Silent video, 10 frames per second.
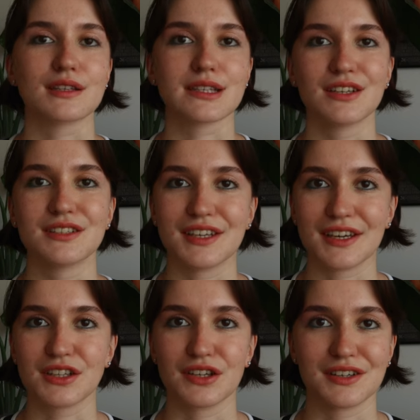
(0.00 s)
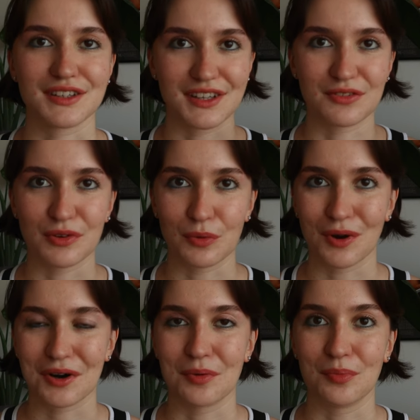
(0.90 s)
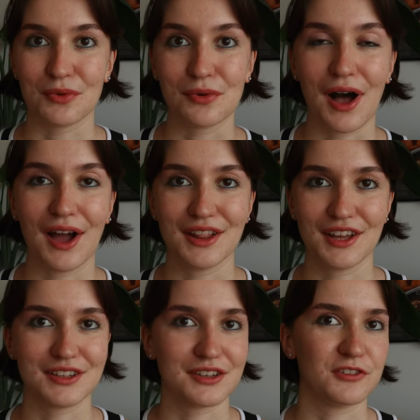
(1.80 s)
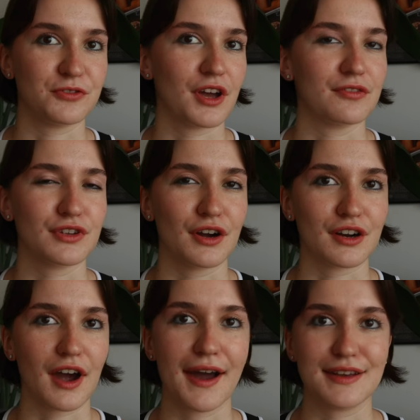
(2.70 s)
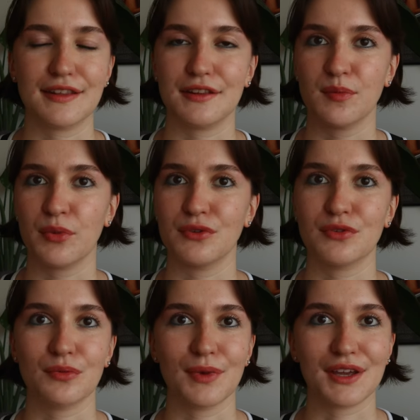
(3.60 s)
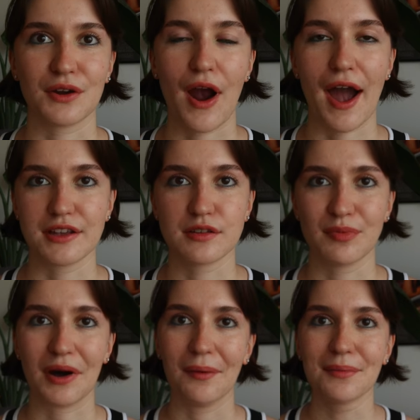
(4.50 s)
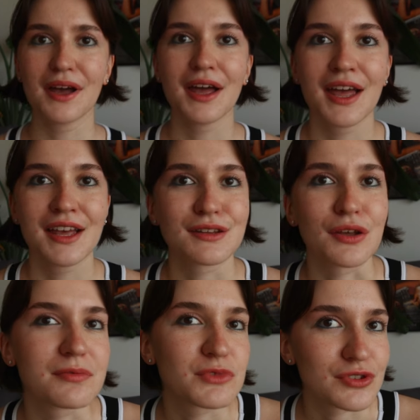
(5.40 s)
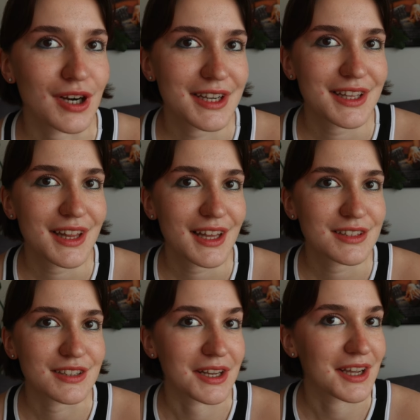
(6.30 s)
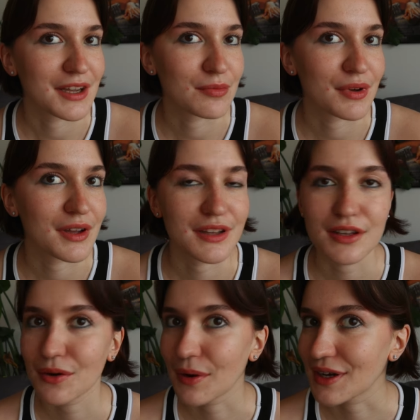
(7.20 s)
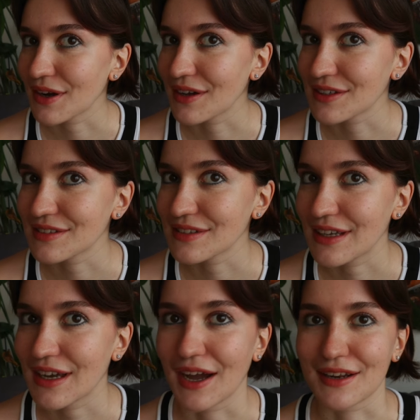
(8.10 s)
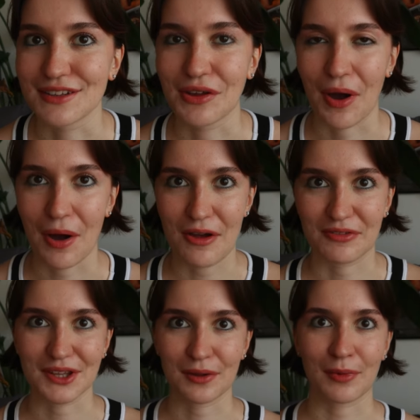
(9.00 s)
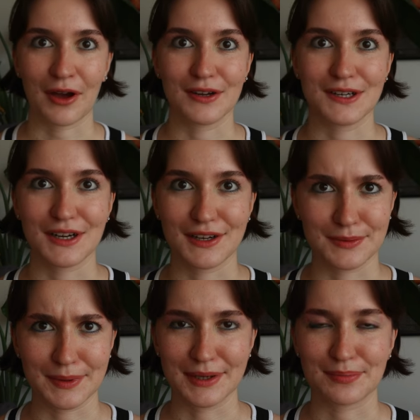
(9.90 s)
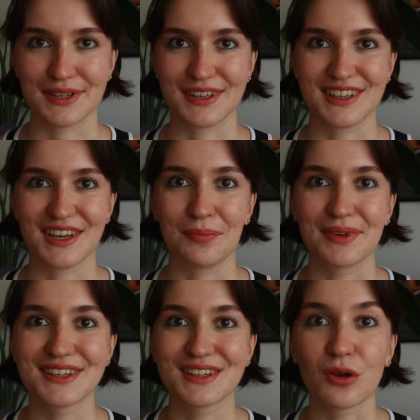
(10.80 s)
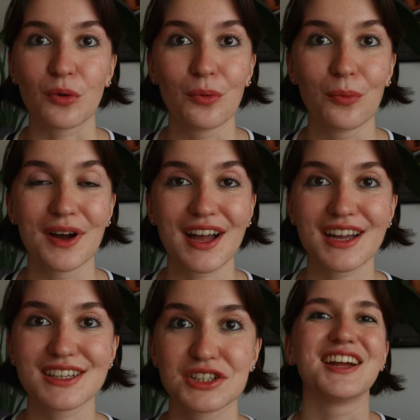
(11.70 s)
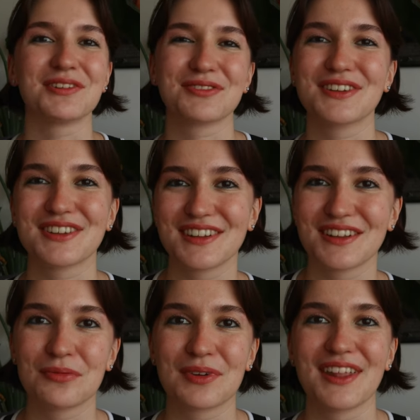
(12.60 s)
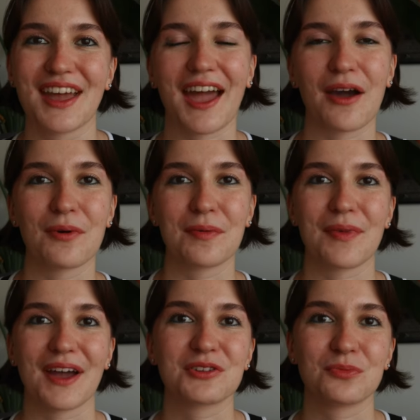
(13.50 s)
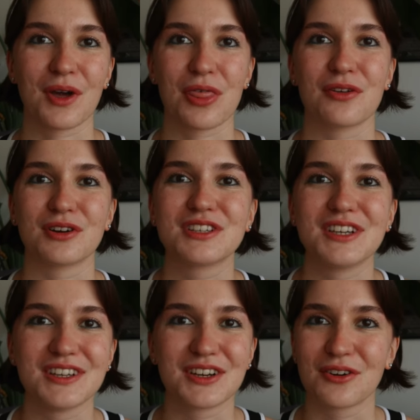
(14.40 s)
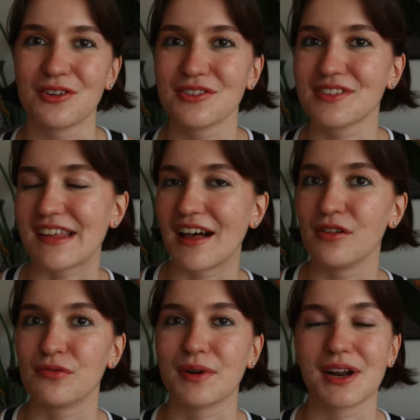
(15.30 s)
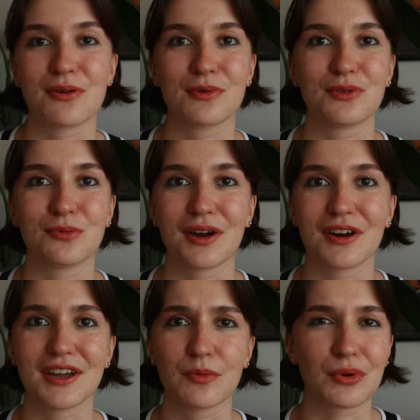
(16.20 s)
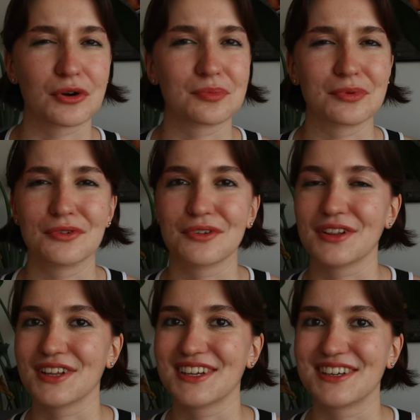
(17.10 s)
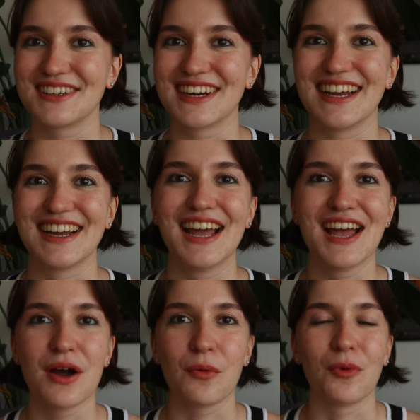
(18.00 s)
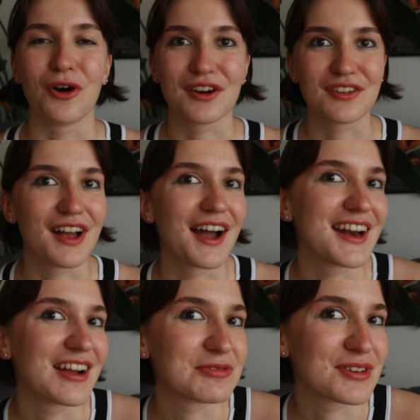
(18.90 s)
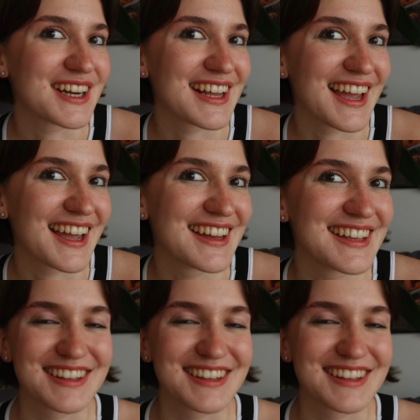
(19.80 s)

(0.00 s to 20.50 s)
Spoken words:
I saw on TikTok that if you wear a blue eyeliner, if you have dark eyes, it's supposed to make your eyes pop. So I'm trying that today, but quite honestly, I don't know how I feel about it. It might be a bit too much. It feels a little bit like I went back to my 13-year-old self when I was wearing purple glittery waterline every day.